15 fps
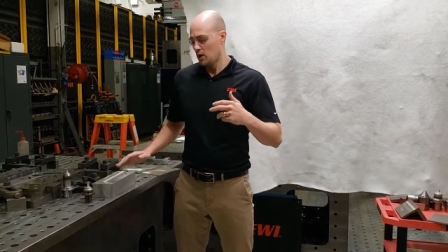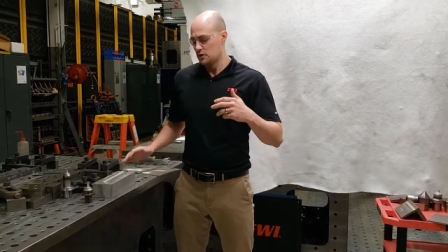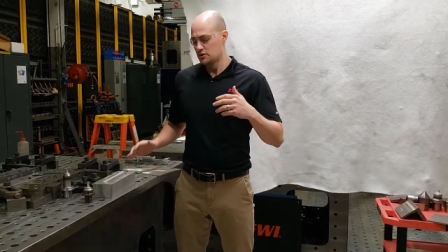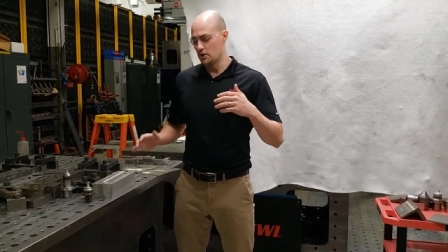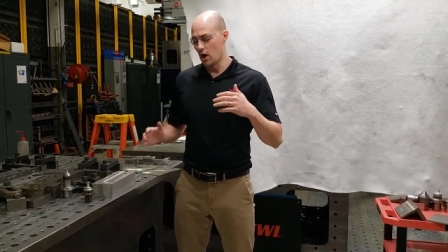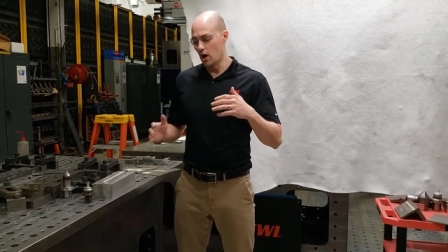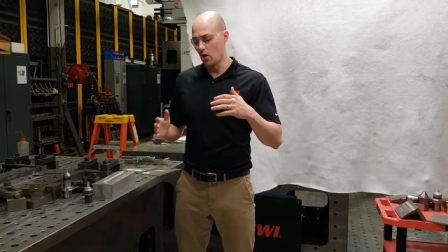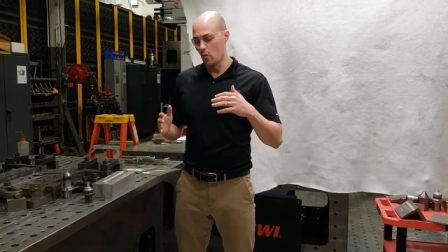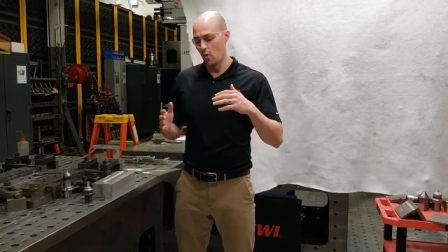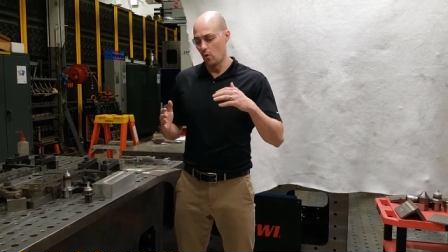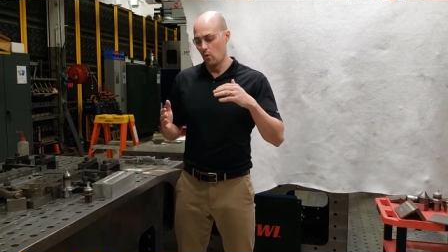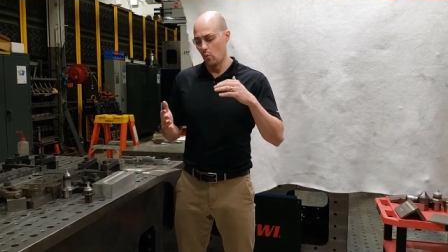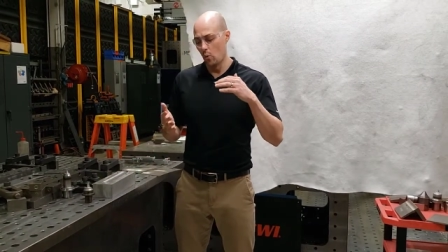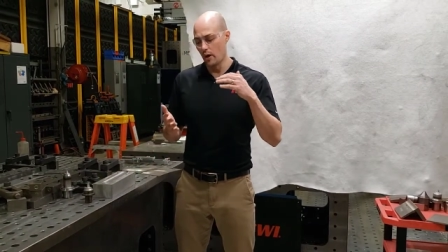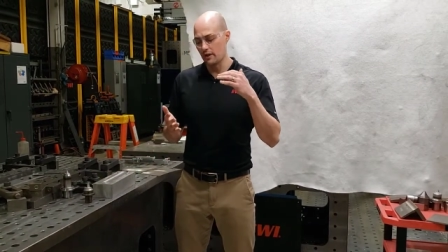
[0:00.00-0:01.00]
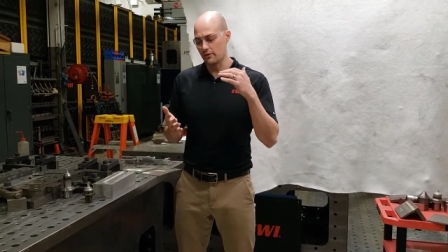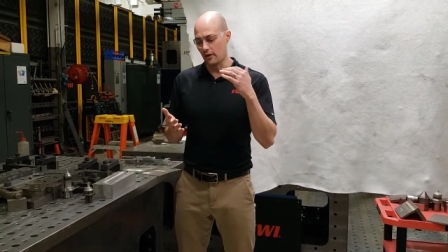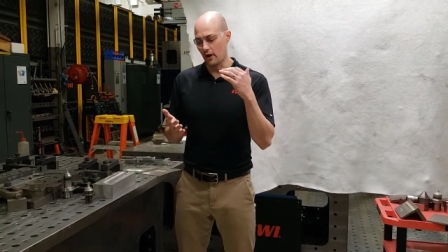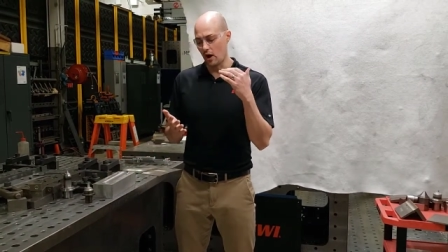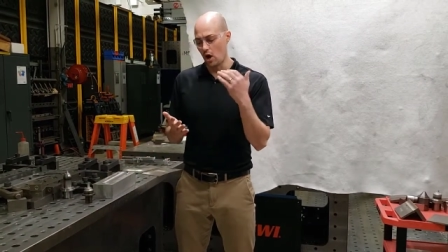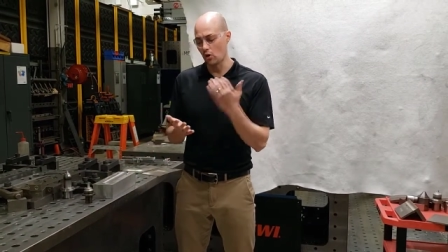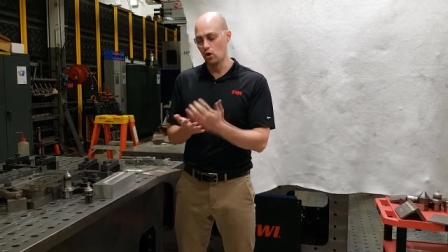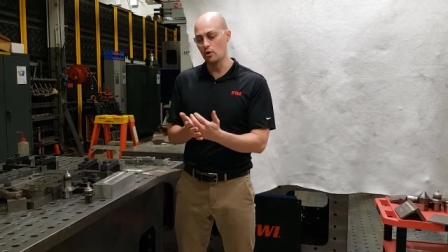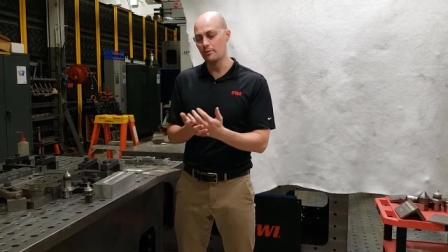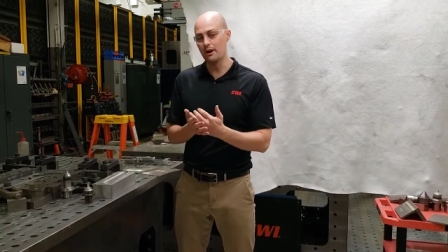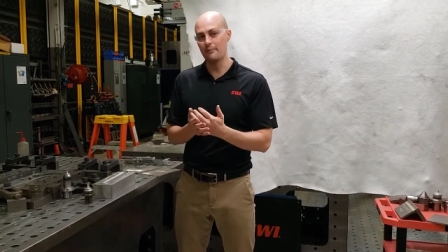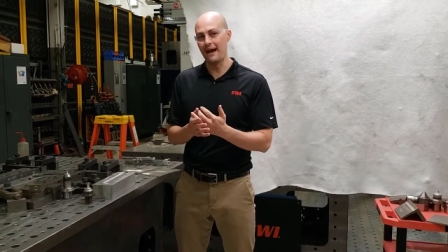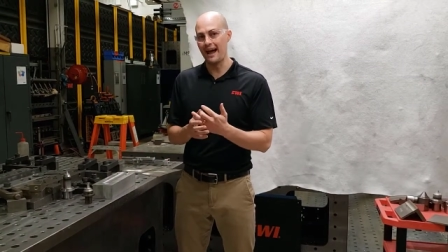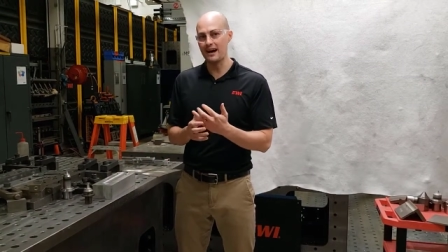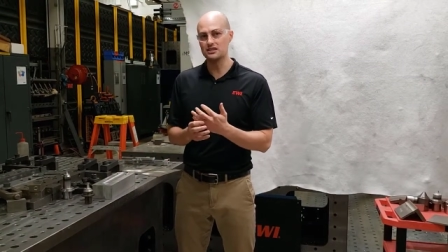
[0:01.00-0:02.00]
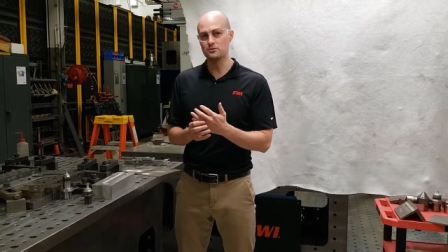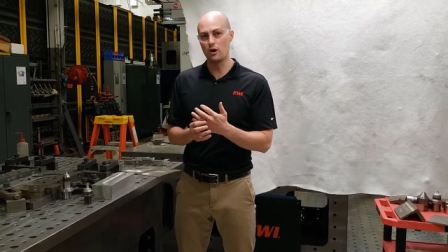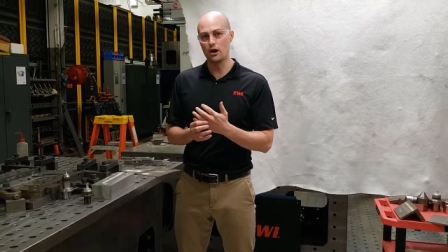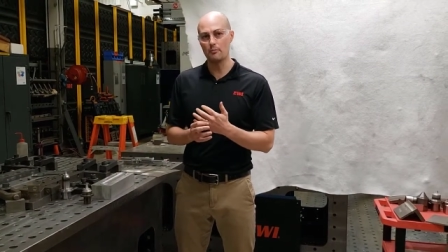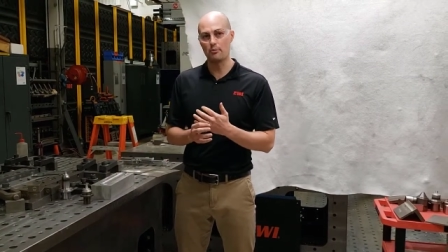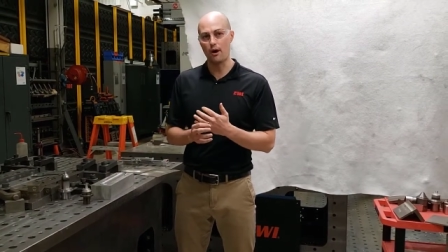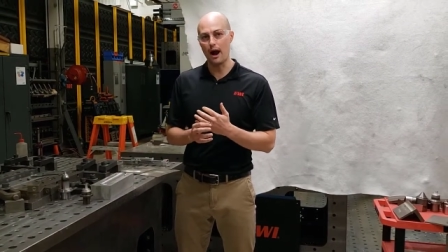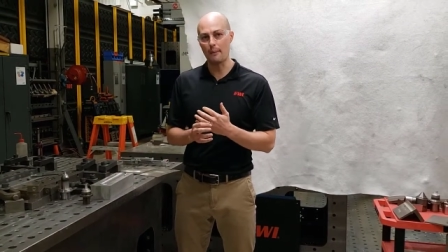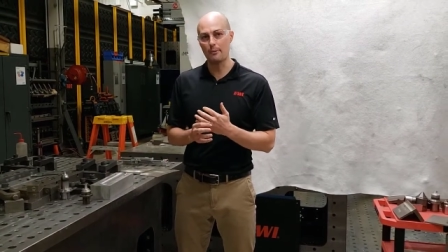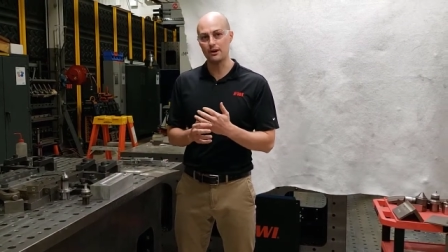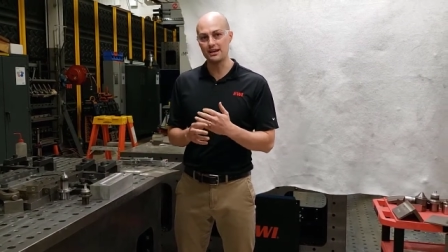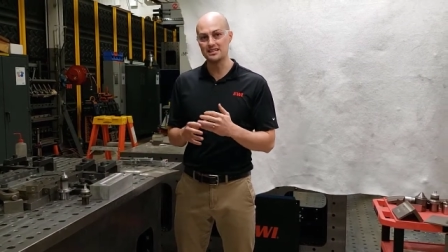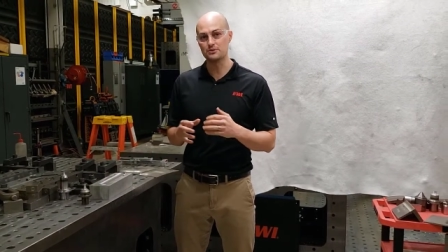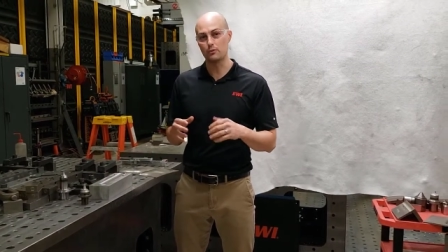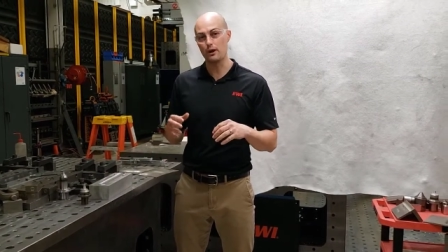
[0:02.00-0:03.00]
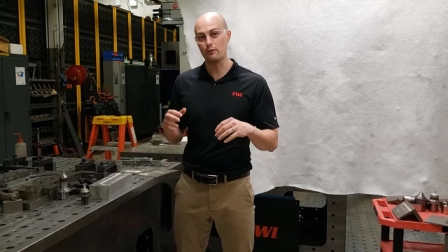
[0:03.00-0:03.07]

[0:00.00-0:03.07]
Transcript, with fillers: So with aluminum as-welded properties,